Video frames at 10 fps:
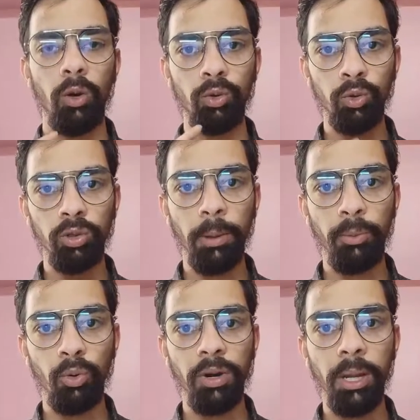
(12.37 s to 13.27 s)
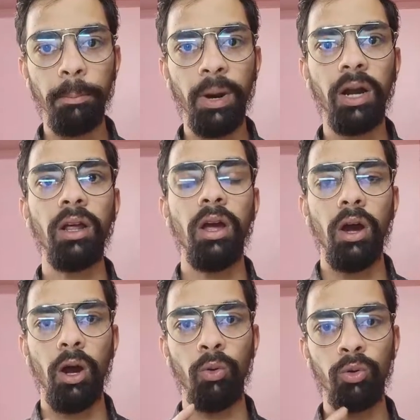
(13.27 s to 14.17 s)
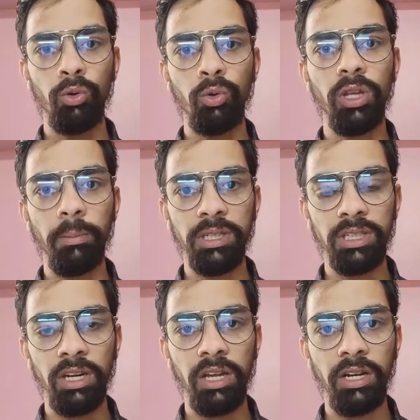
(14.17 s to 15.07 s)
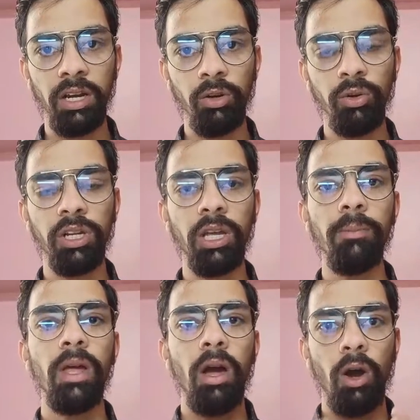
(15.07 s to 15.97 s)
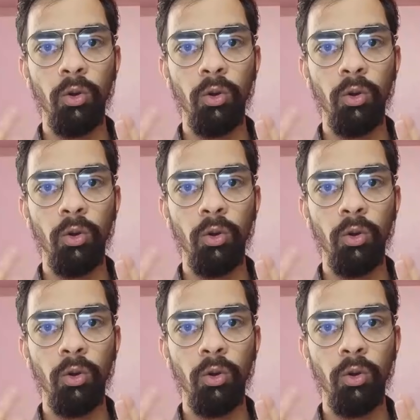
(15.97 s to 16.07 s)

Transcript: how to do the programming part, how to do the machine learning algorithm,